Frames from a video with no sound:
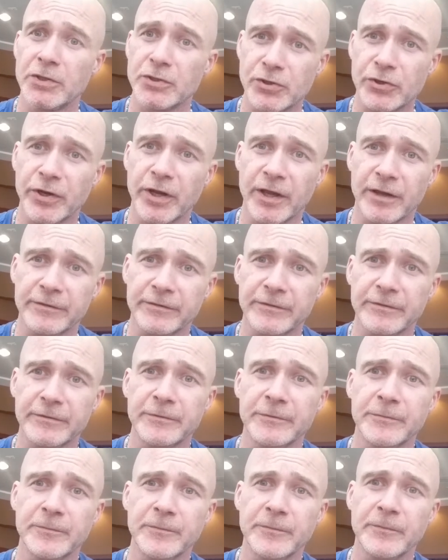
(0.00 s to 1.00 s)
Sure enough,
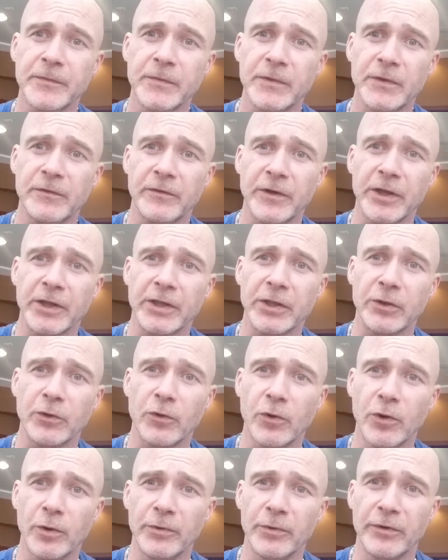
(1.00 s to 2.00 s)
the Viking
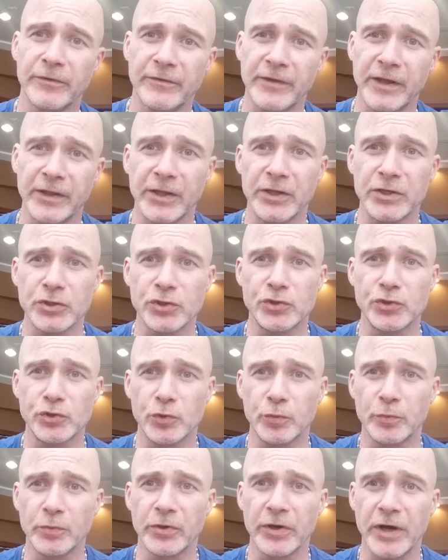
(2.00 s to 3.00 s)
orbiter found that
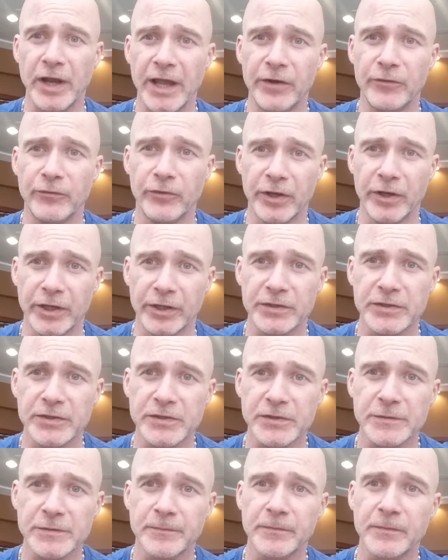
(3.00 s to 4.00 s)
Jupiter had
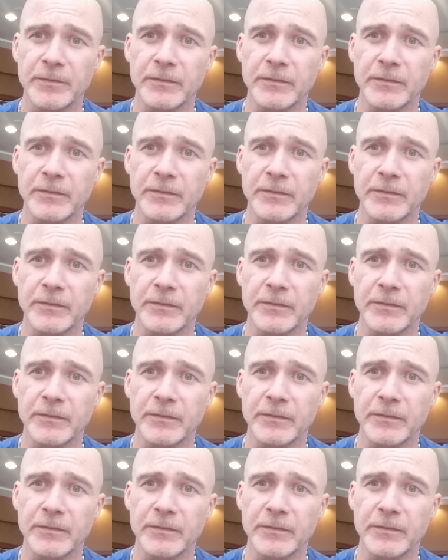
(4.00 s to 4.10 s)
rings,